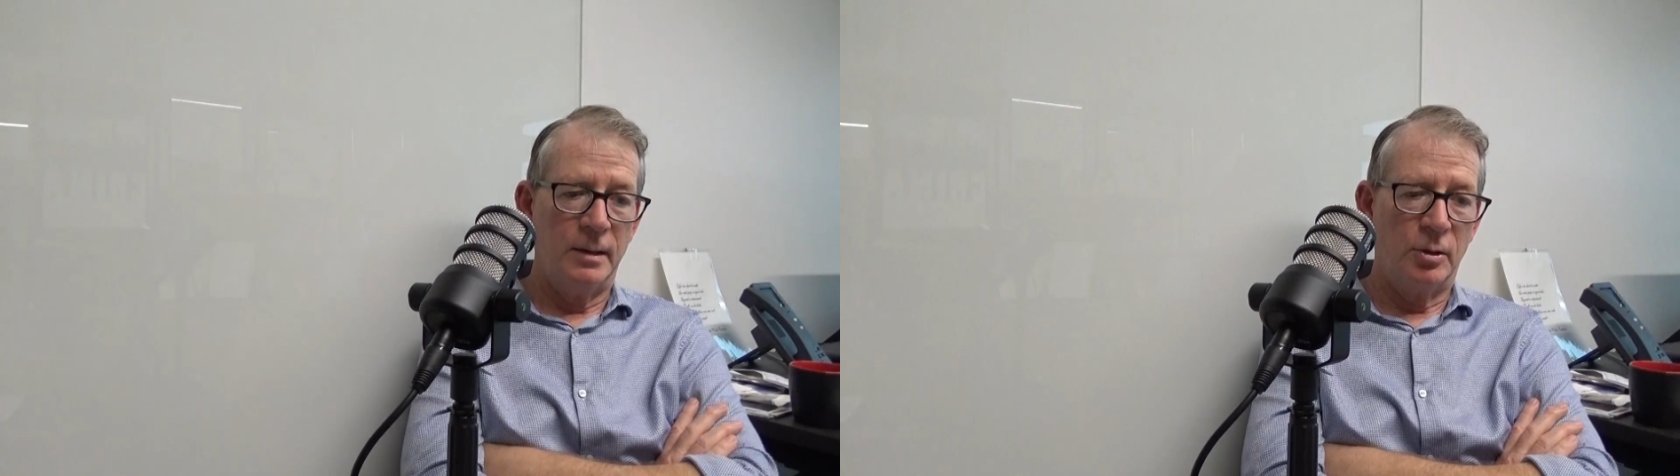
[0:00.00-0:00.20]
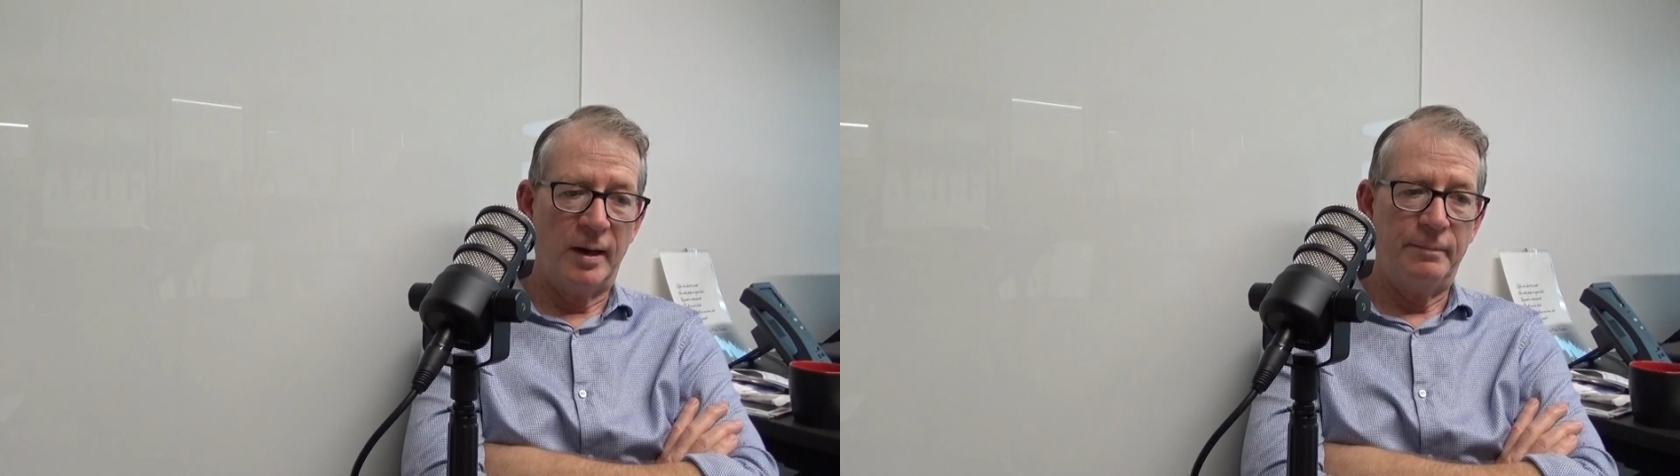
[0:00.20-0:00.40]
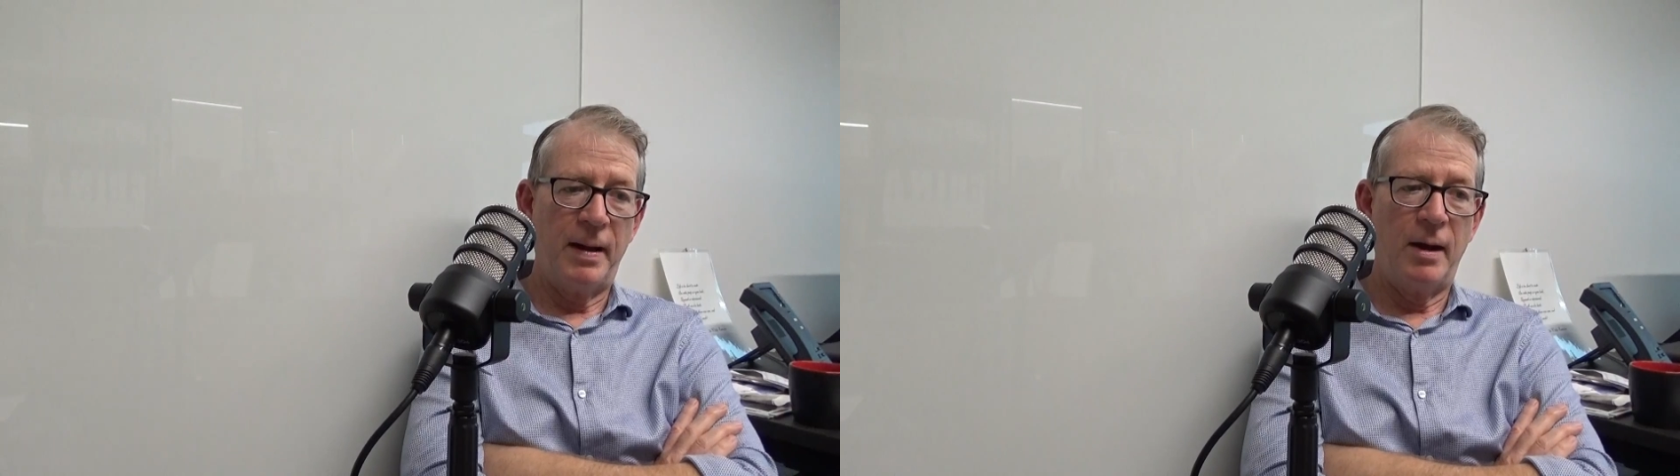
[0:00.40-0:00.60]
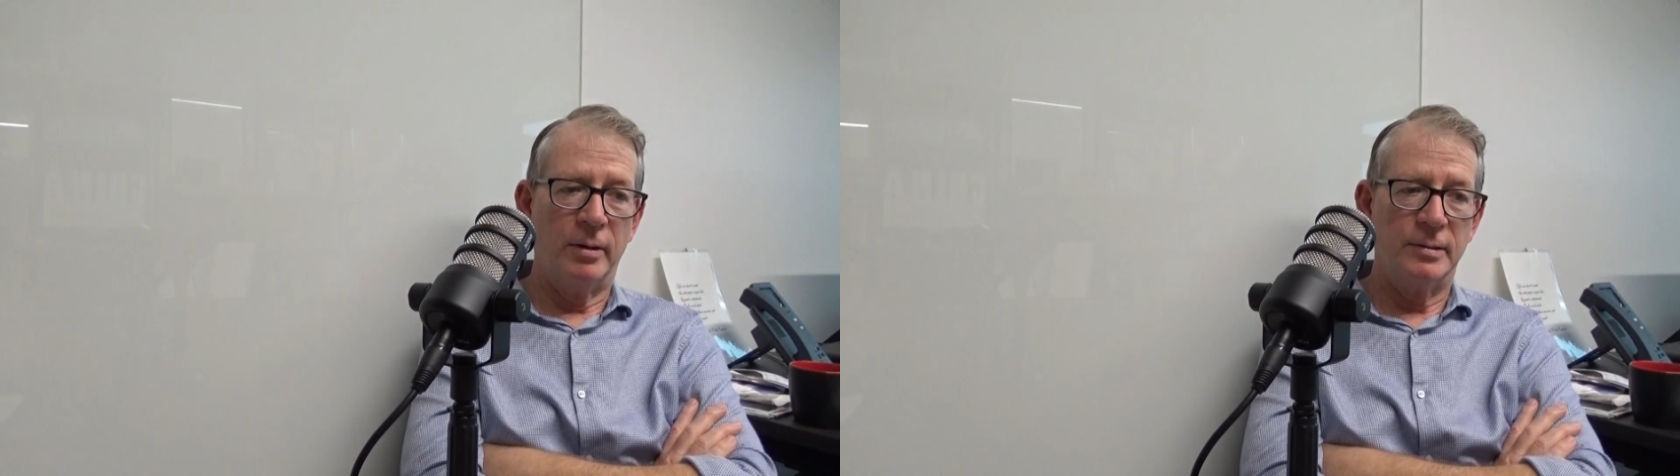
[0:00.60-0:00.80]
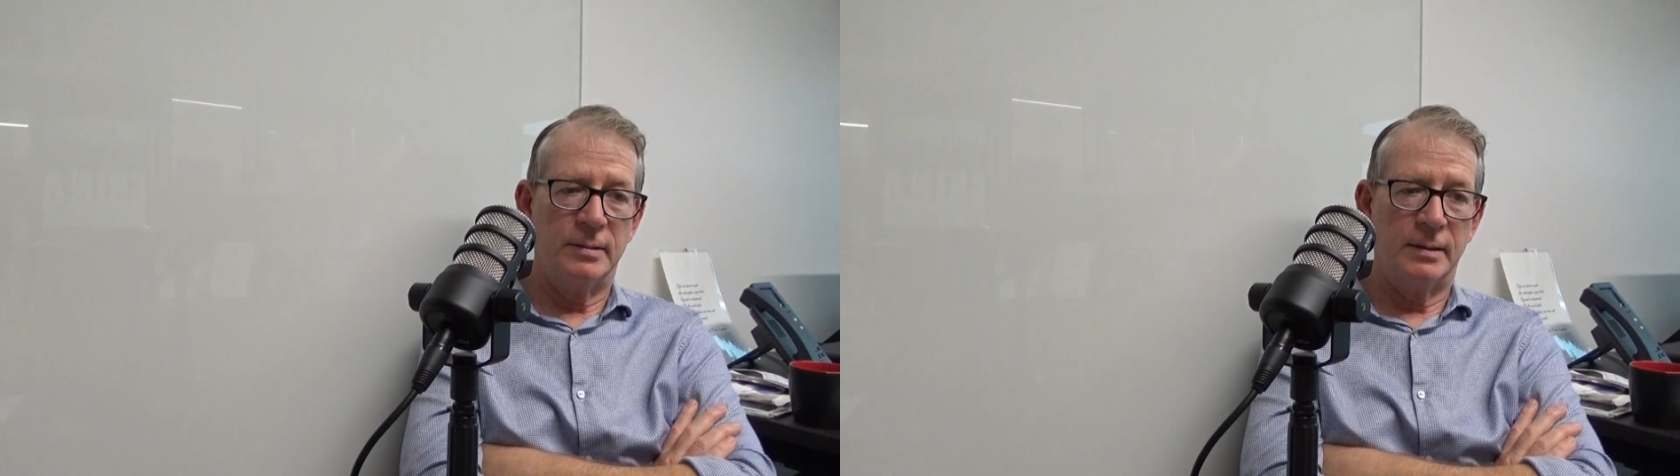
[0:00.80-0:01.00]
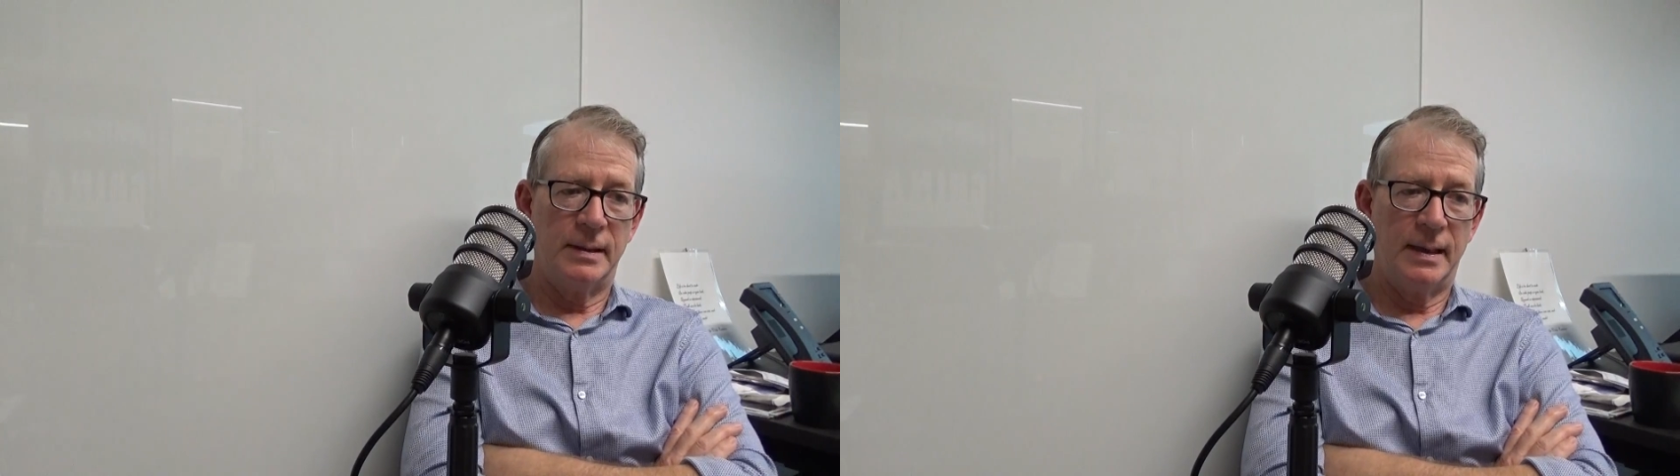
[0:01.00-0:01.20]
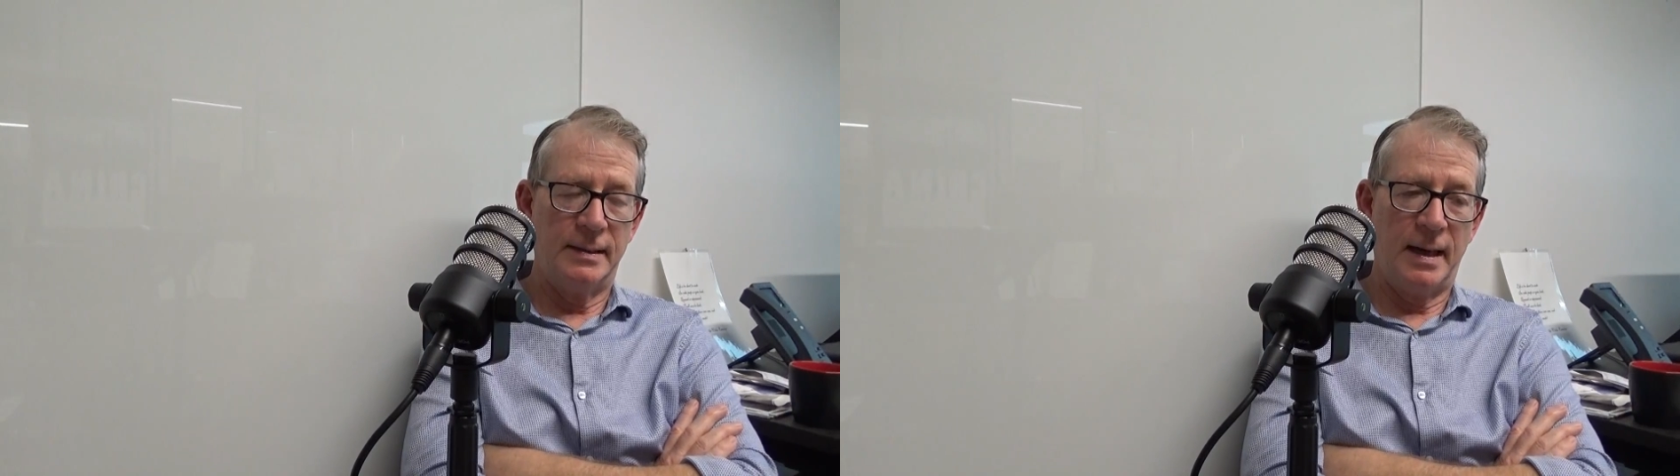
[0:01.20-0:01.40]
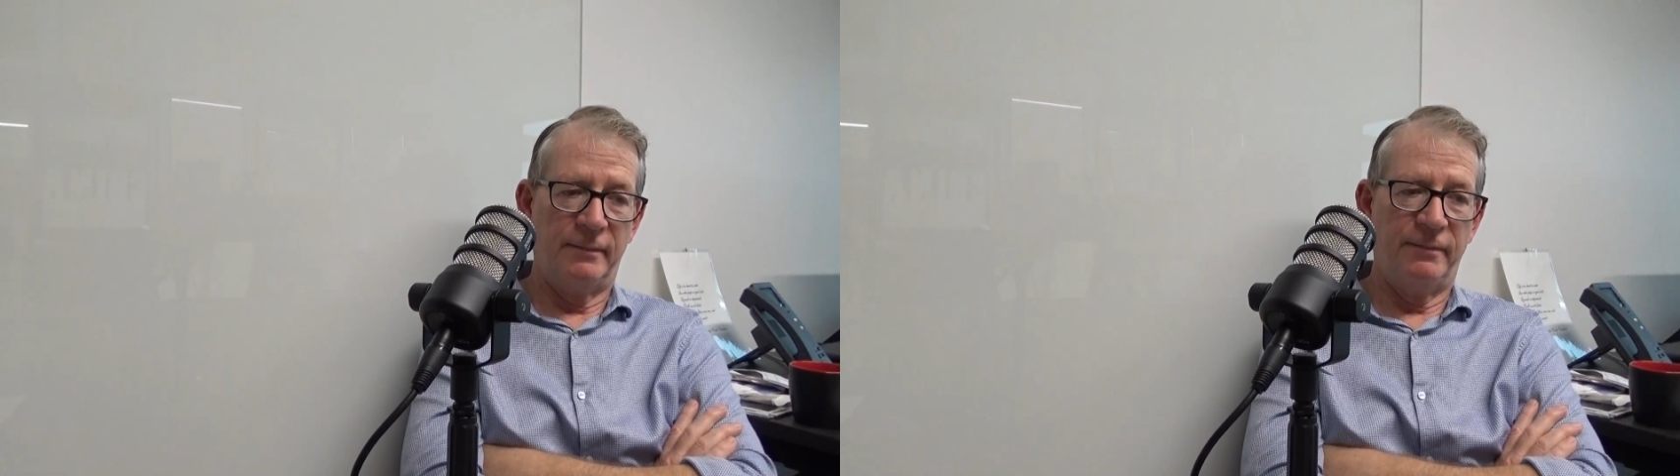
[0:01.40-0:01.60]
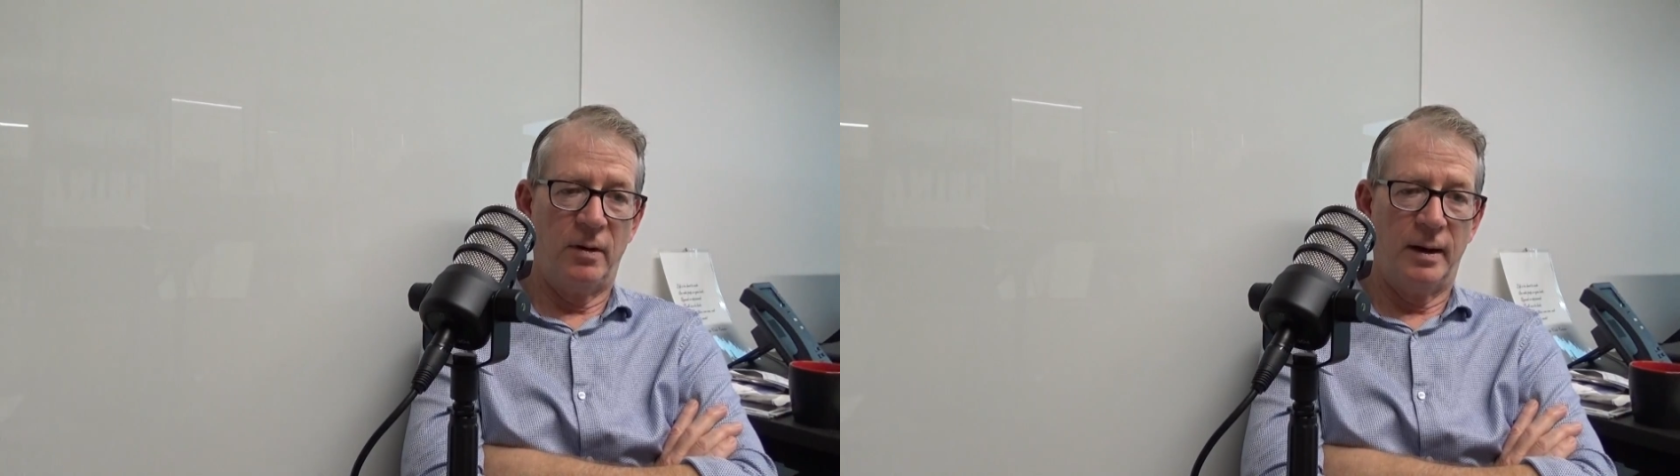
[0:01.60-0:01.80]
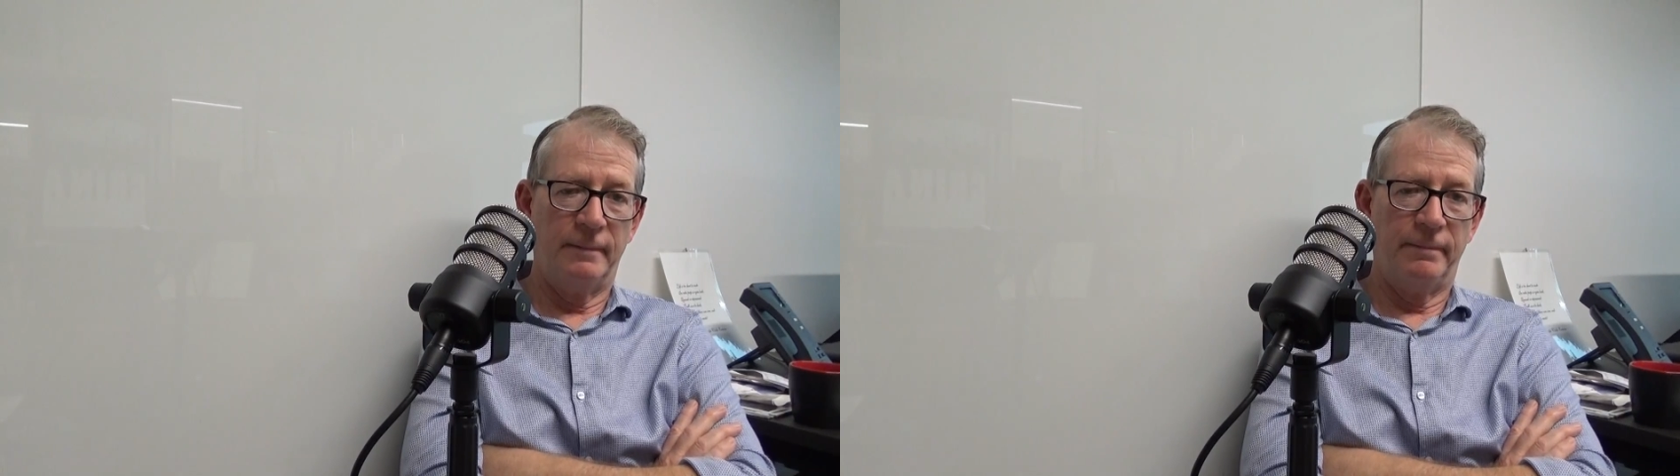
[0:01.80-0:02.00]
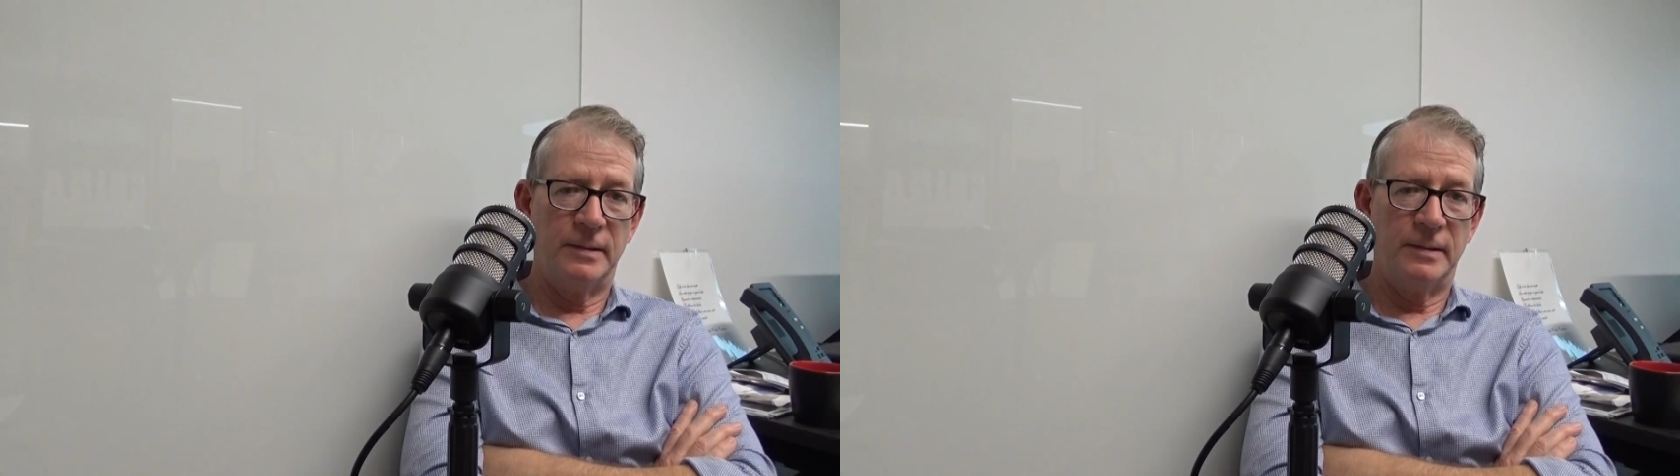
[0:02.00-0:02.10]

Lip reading: great powers had not fought